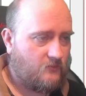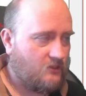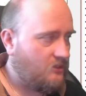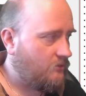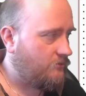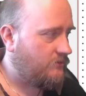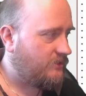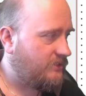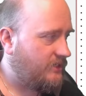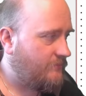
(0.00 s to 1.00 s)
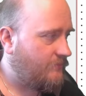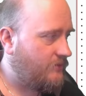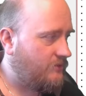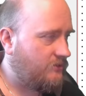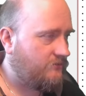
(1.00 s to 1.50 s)
go to the
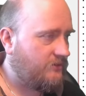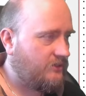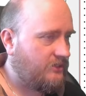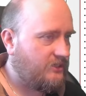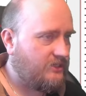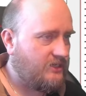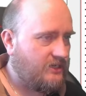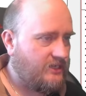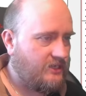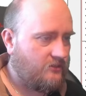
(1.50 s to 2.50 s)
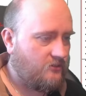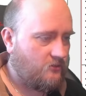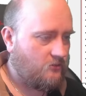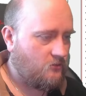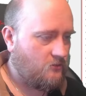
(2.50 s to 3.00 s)
sleepers. We're gonna delete the
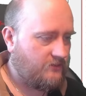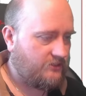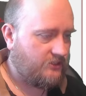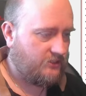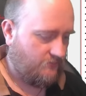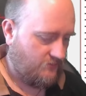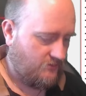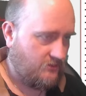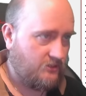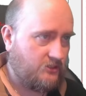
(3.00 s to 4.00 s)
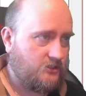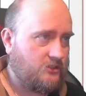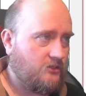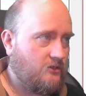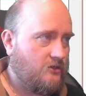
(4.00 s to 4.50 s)
oversized
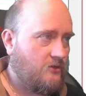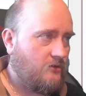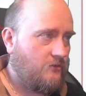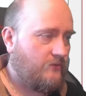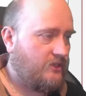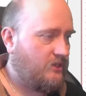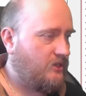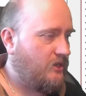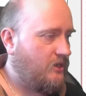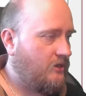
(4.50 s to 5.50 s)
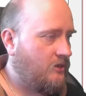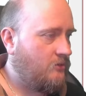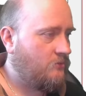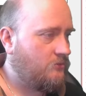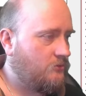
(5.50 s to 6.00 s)
ones. We can
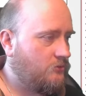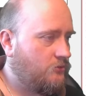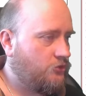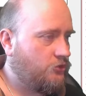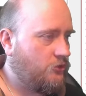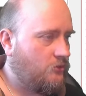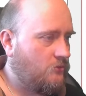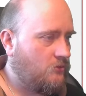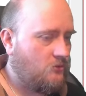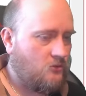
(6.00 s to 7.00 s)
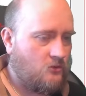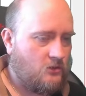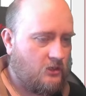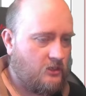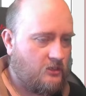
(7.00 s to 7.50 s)
now show all.